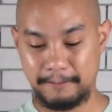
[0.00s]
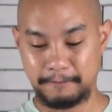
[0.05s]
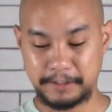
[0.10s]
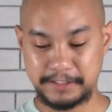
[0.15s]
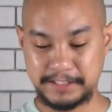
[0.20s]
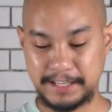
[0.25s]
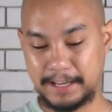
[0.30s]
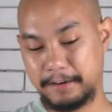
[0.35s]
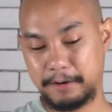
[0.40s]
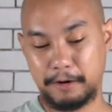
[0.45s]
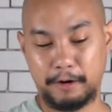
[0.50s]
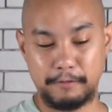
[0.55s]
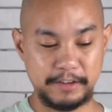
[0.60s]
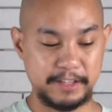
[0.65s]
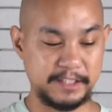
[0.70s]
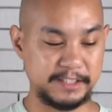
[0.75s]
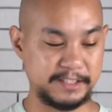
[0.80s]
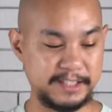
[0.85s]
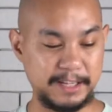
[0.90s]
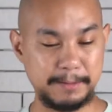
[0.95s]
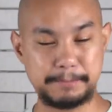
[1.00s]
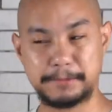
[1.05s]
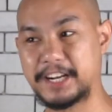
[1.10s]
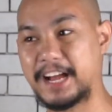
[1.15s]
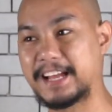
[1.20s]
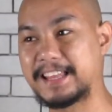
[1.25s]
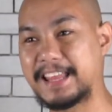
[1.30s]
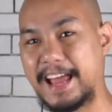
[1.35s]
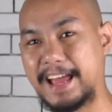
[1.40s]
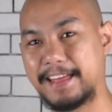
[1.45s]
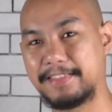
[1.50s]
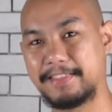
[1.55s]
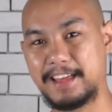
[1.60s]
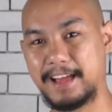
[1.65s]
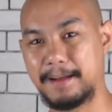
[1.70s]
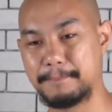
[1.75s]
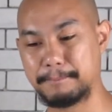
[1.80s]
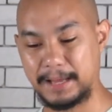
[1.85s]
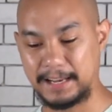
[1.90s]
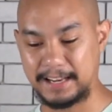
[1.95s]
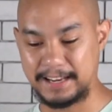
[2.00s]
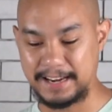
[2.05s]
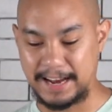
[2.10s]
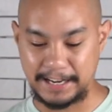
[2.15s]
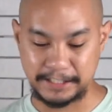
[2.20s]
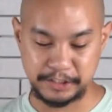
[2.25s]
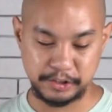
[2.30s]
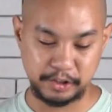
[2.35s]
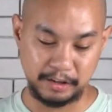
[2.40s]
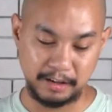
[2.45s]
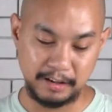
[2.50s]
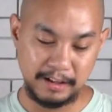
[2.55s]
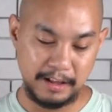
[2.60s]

for sending over the Steepshot and the Hambella Natural.